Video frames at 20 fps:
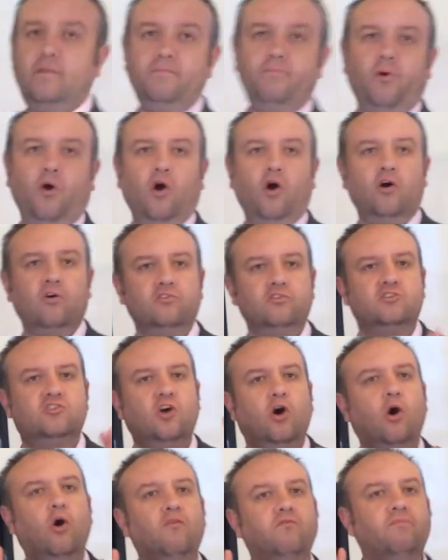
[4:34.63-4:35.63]
the
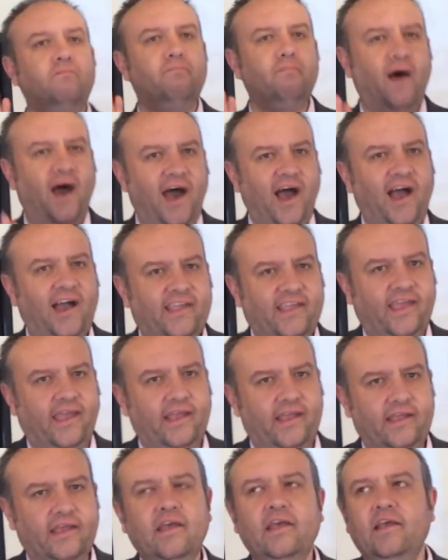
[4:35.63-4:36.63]
importance of
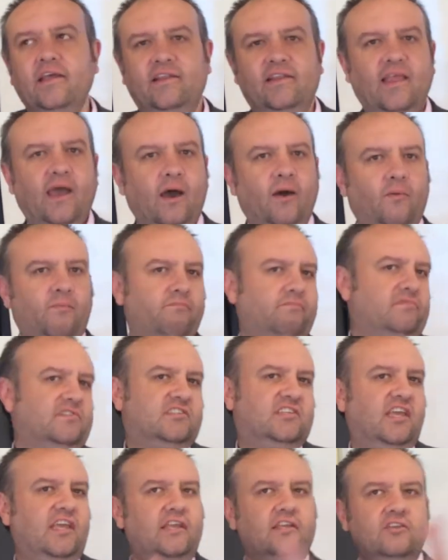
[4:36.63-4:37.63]
marking now
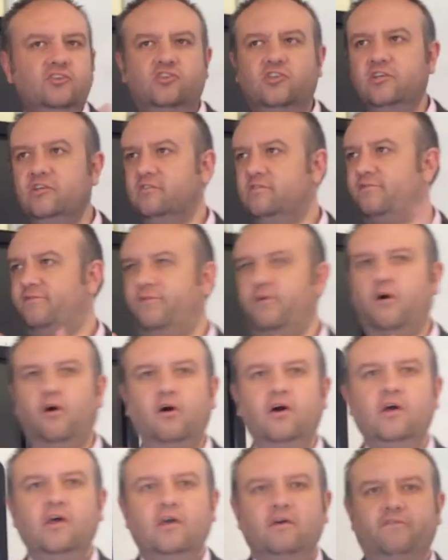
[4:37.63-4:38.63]
teachers
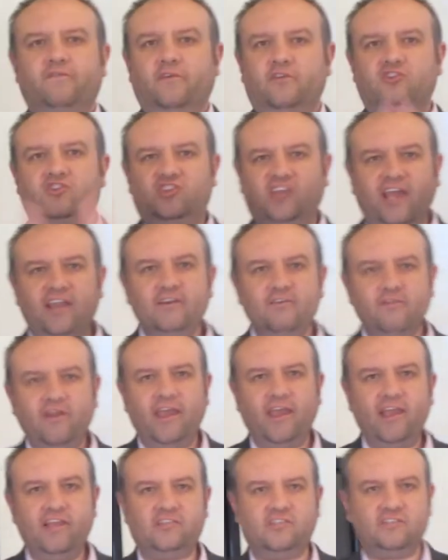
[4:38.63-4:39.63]
for for
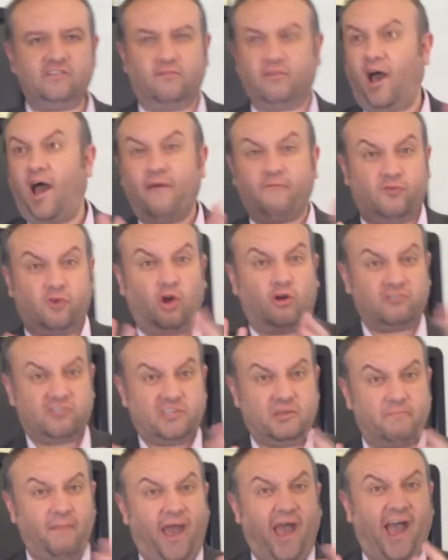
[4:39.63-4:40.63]
generations I've got
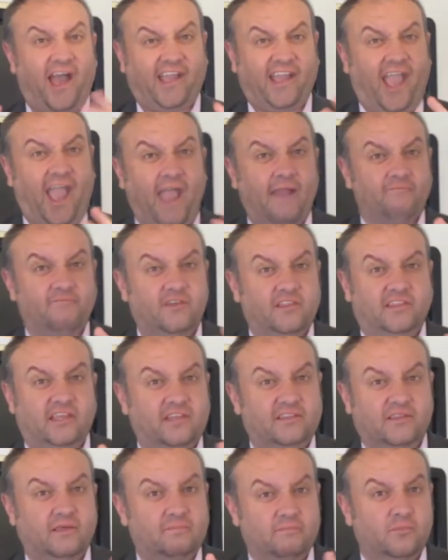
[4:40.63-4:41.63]
to mark
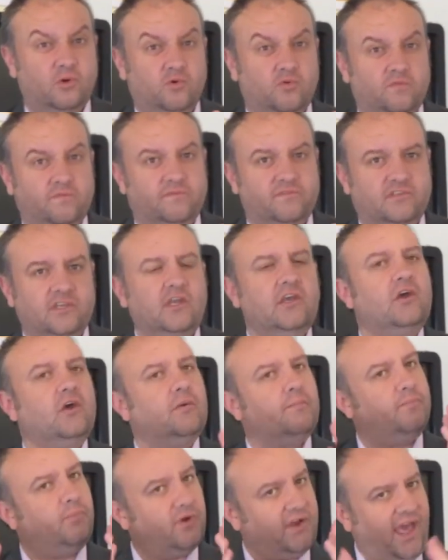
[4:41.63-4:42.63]
everything that moves
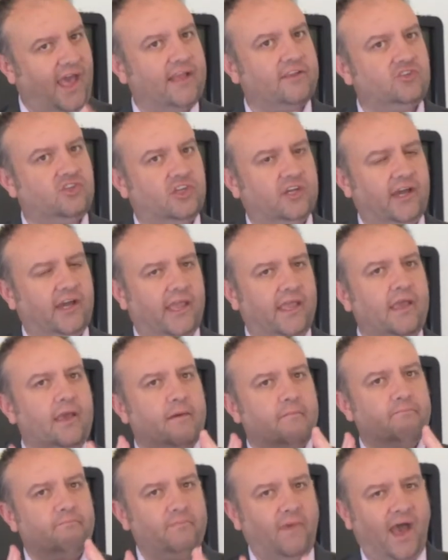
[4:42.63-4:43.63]
but actually
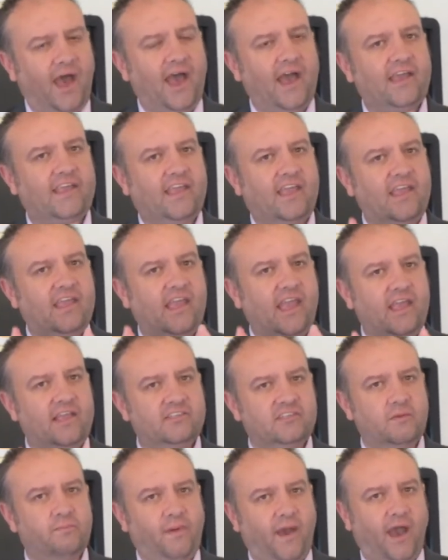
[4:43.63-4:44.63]
marking
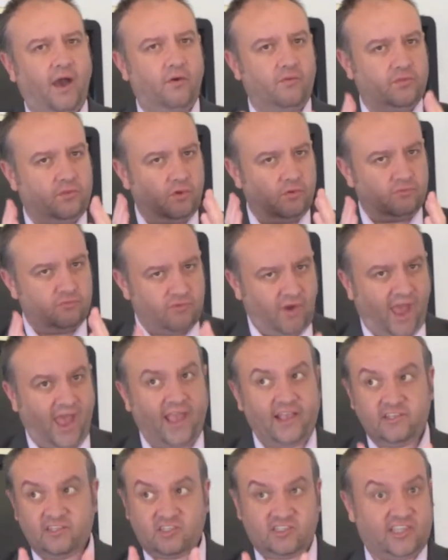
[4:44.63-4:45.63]
is about the
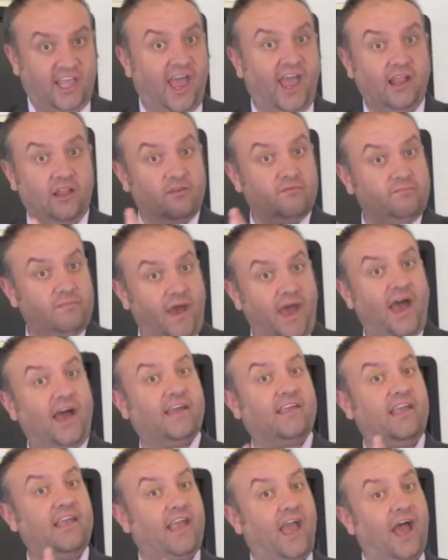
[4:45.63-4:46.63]
right style of
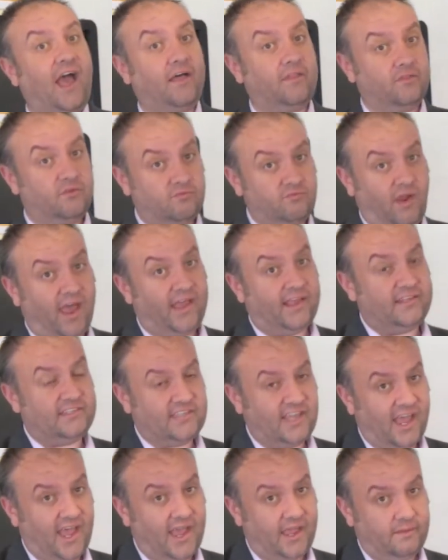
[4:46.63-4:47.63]
marking at the
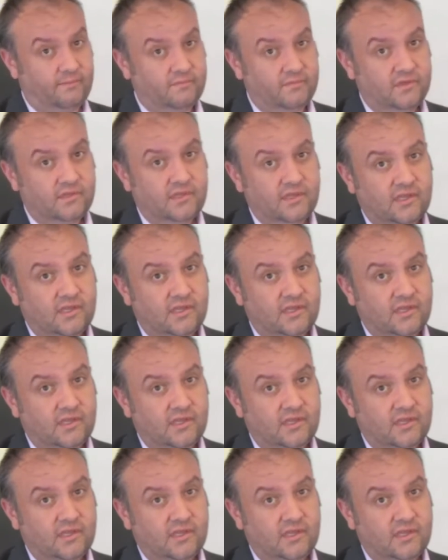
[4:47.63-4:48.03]
right time.